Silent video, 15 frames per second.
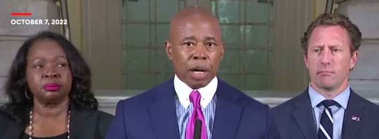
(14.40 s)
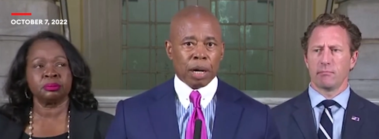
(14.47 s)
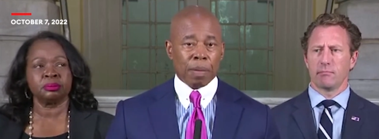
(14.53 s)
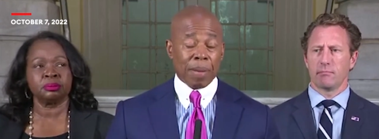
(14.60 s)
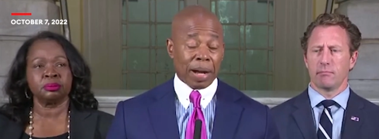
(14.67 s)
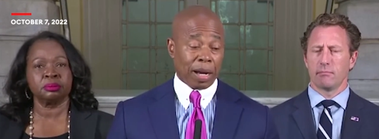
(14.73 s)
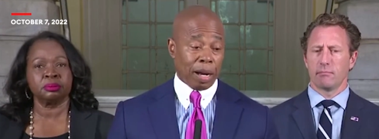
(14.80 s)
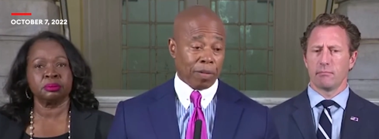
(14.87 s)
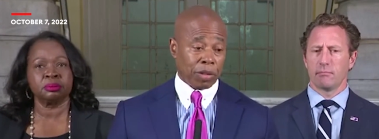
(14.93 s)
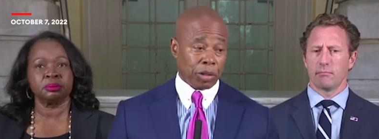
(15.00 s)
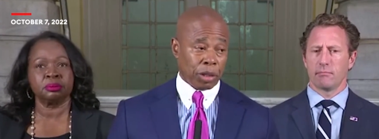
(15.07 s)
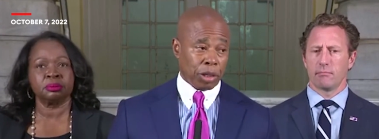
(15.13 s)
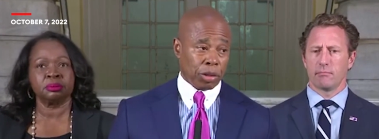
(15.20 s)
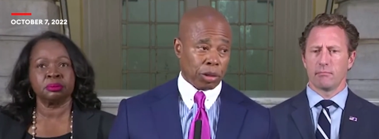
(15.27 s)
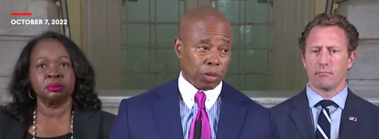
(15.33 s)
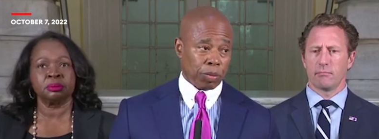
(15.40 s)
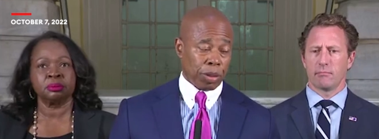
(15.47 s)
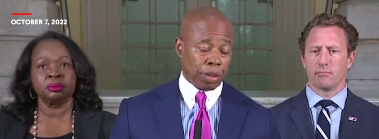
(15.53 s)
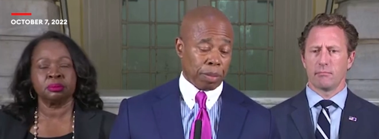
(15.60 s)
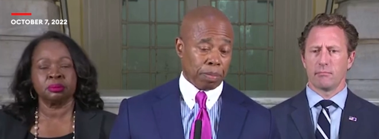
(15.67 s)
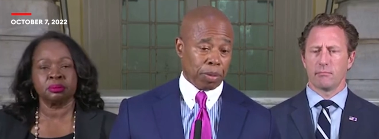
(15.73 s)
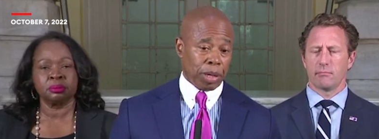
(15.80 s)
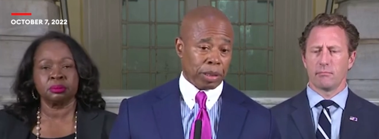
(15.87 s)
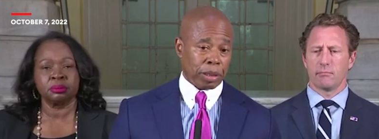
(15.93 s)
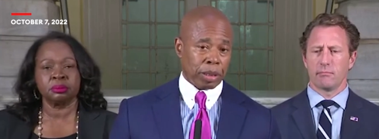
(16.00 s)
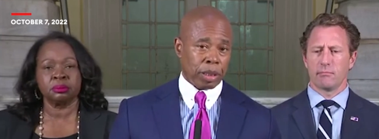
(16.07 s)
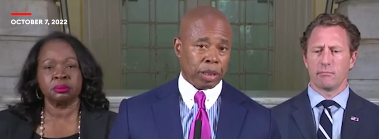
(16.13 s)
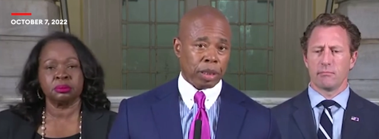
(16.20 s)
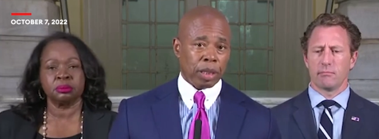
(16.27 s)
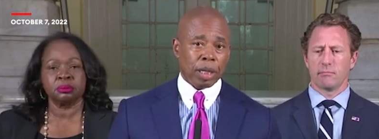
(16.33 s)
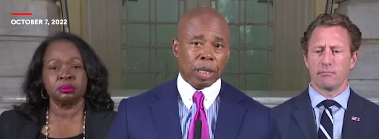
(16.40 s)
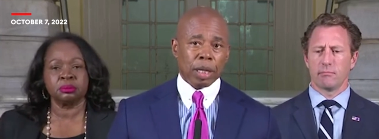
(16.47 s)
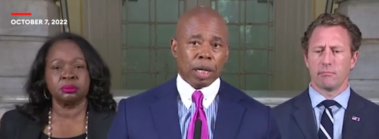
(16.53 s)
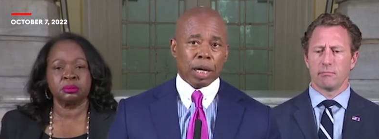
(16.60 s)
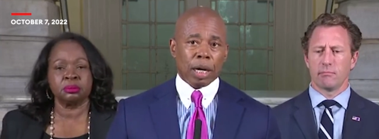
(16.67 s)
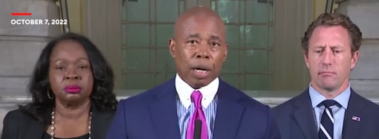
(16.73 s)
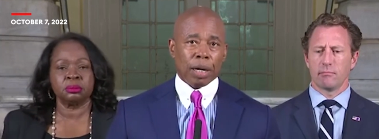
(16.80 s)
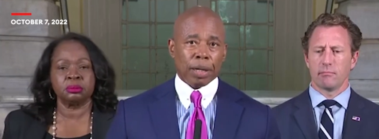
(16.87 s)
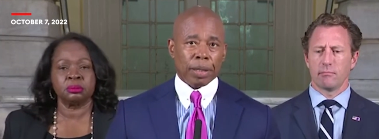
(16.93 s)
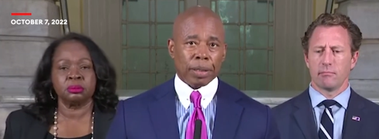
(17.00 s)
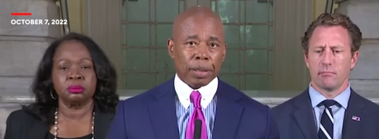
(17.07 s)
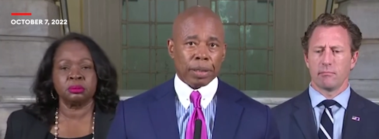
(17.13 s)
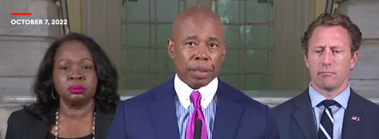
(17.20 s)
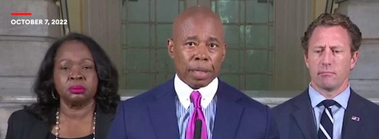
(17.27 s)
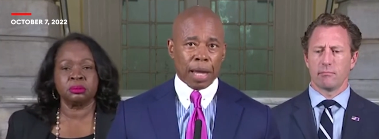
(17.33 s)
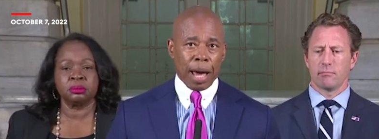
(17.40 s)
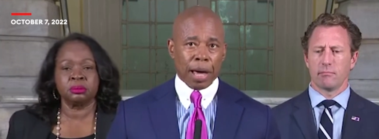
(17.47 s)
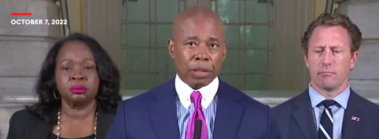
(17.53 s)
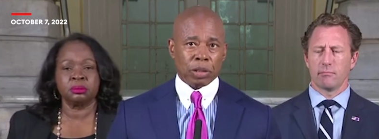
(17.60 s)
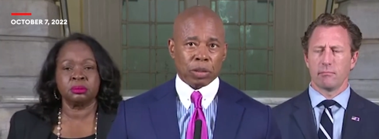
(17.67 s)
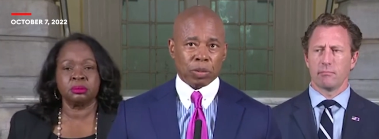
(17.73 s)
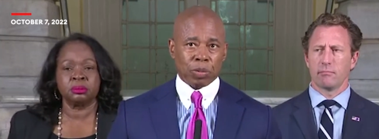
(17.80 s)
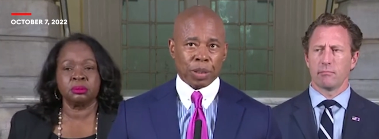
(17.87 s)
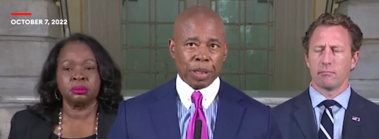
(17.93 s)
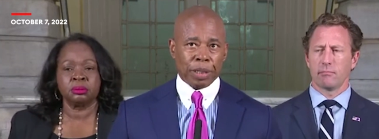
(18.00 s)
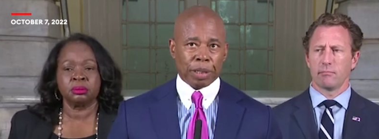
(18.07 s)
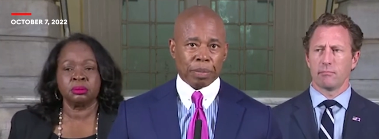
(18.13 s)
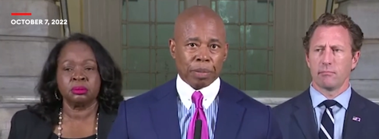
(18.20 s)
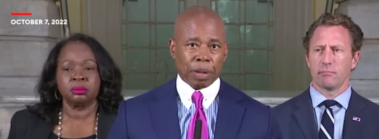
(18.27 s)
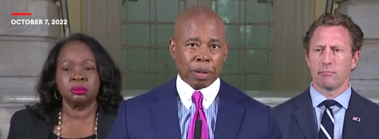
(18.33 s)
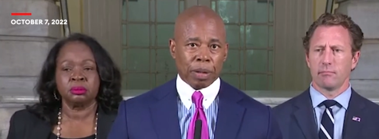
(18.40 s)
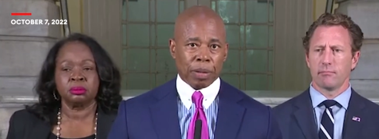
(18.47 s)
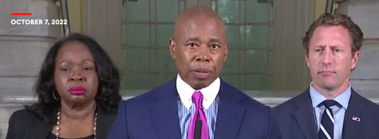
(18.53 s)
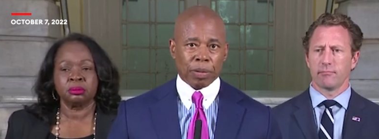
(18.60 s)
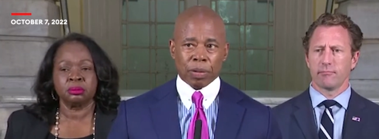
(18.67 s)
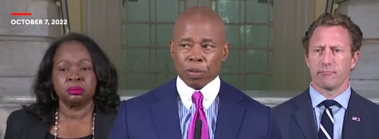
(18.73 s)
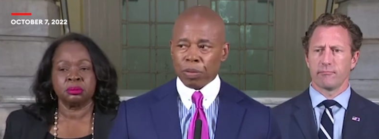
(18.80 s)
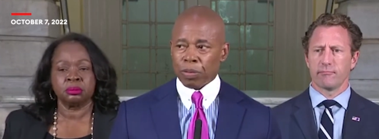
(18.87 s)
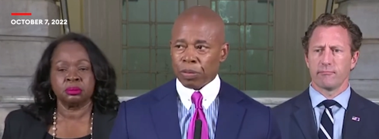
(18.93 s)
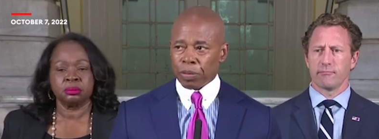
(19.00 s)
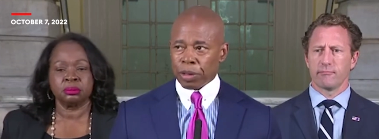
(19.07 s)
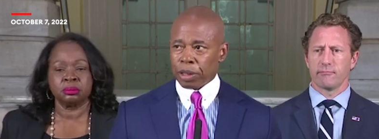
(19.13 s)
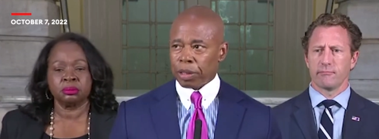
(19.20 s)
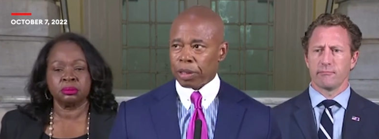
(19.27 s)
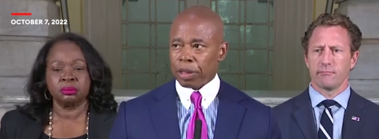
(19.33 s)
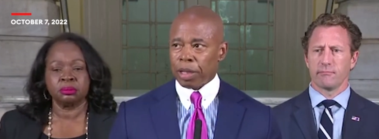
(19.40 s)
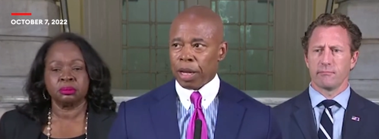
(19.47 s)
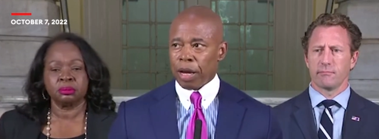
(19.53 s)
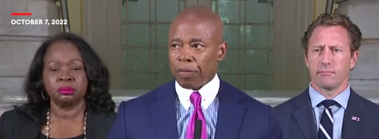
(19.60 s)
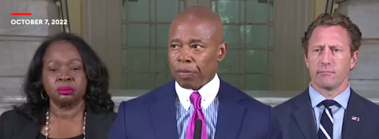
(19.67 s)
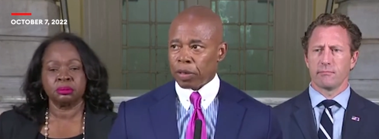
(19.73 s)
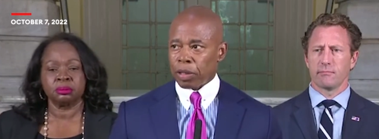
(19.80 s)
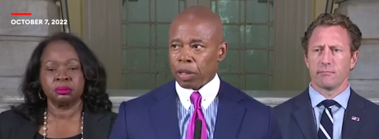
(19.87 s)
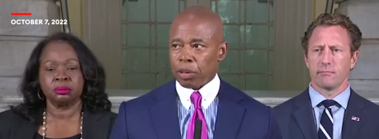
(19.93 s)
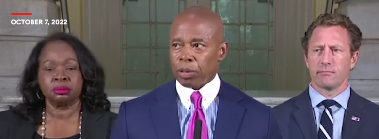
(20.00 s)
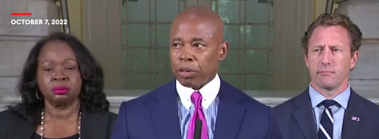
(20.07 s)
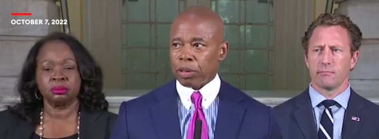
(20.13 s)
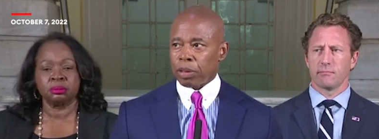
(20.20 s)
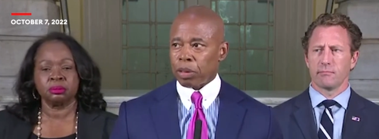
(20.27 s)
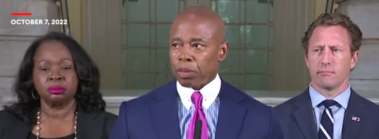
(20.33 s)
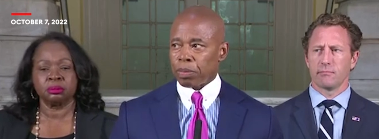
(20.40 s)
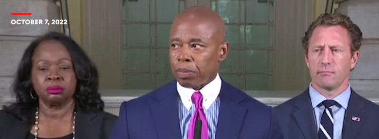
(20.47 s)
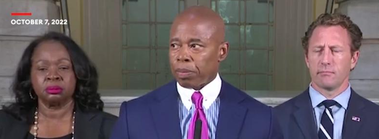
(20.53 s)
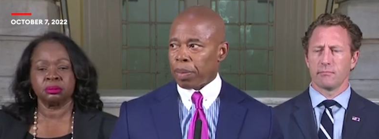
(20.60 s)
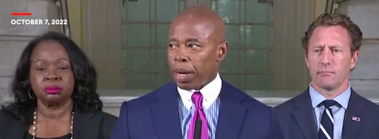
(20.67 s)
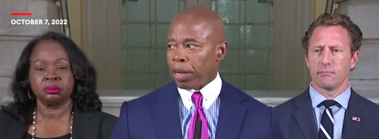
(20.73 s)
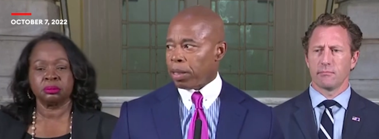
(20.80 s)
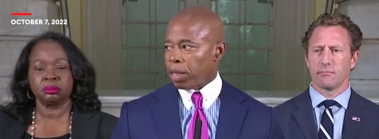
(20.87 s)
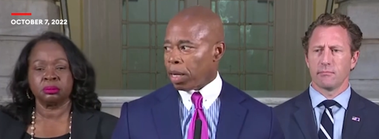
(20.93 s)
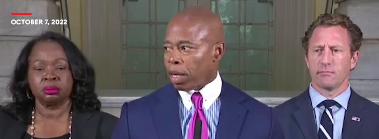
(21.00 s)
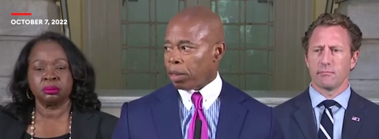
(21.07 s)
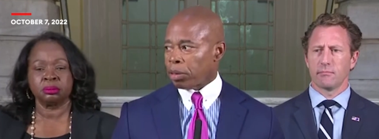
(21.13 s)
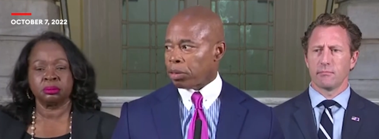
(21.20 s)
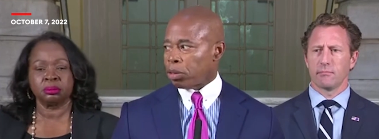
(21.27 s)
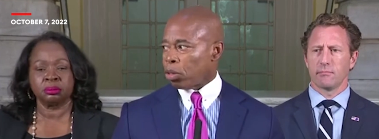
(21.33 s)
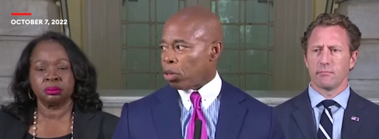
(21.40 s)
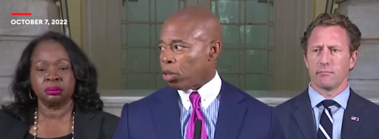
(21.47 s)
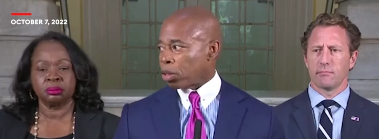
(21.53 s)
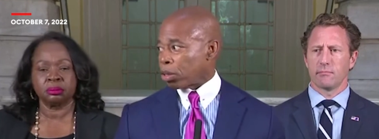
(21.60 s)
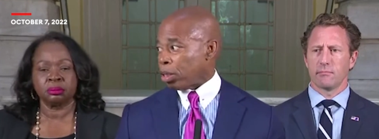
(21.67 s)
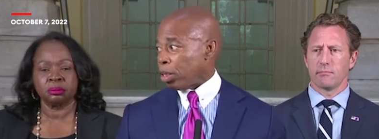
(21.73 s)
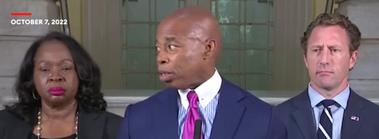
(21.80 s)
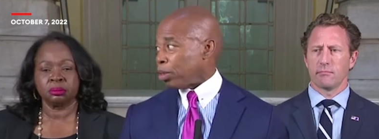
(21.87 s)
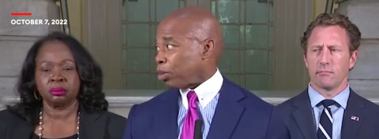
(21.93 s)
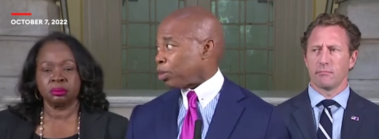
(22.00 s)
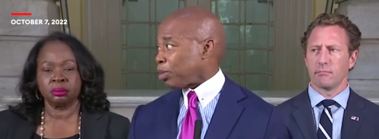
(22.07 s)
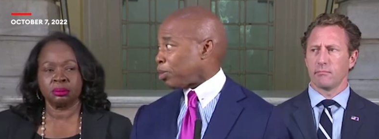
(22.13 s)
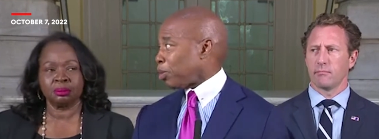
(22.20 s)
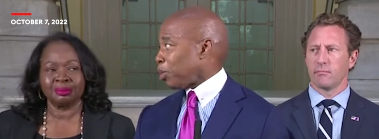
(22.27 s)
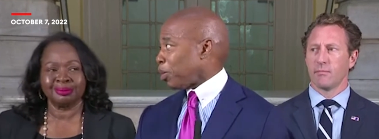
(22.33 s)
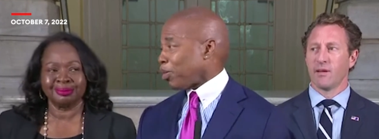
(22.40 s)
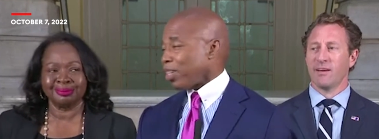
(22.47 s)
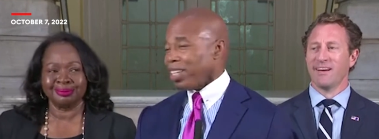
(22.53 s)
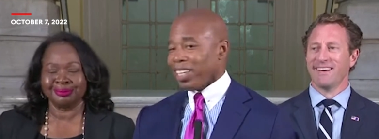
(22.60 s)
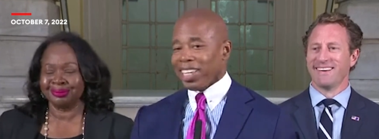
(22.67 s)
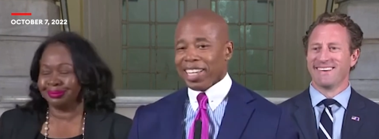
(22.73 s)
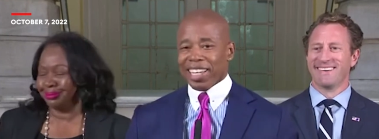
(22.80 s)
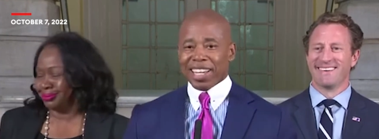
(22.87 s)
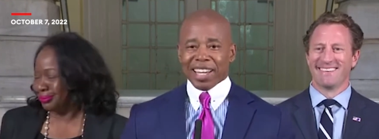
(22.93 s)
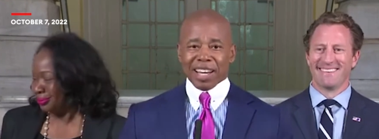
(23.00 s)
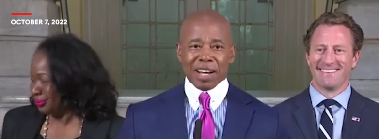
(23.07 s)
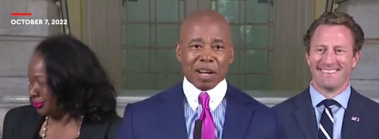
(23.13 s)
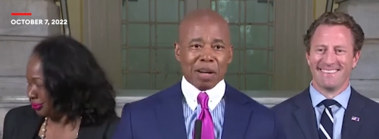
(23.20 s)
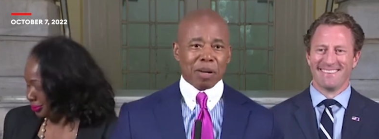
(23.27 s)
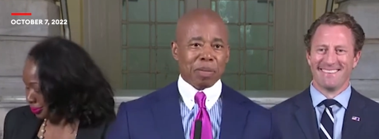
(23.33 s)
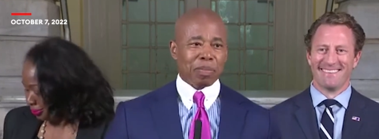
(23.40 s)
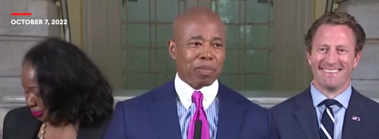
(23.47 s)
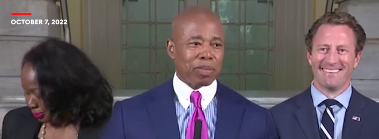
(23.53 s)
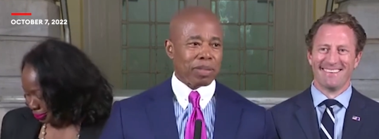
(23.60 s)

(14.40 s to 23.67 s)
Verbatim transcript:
Speaker 1: uh, my conversation with the president uh, last week, uh, a week and a half ago, you know, mayor has dog years, you know. Um,